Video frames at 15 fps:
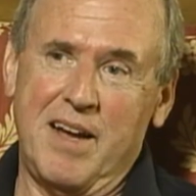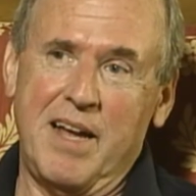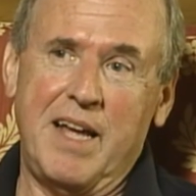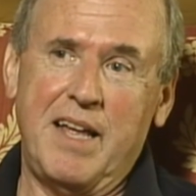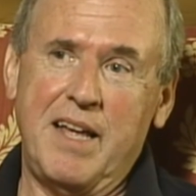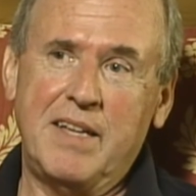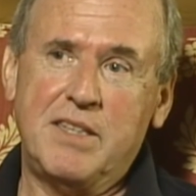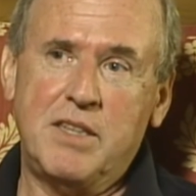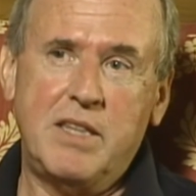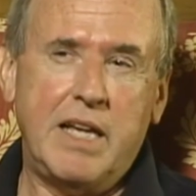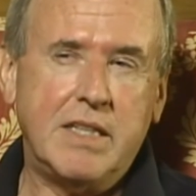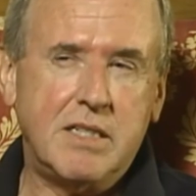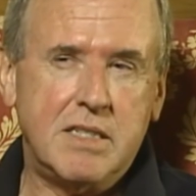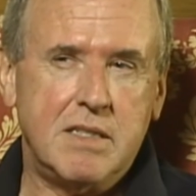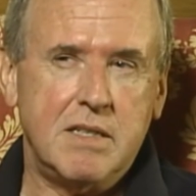it,
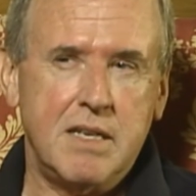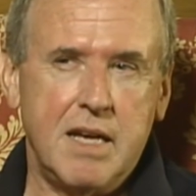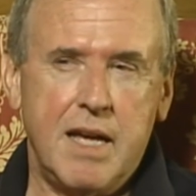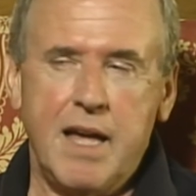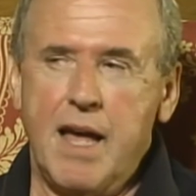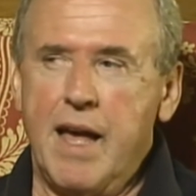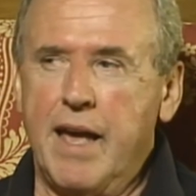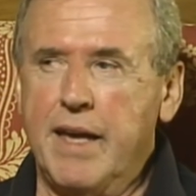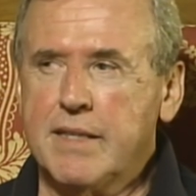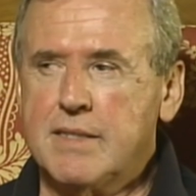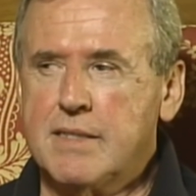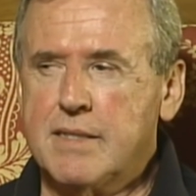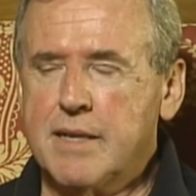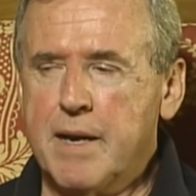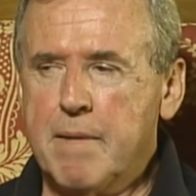it's
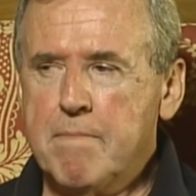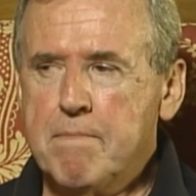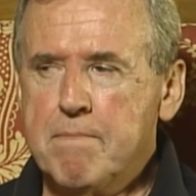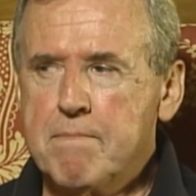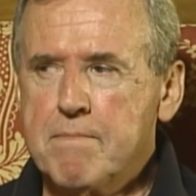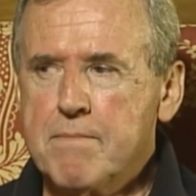it's um,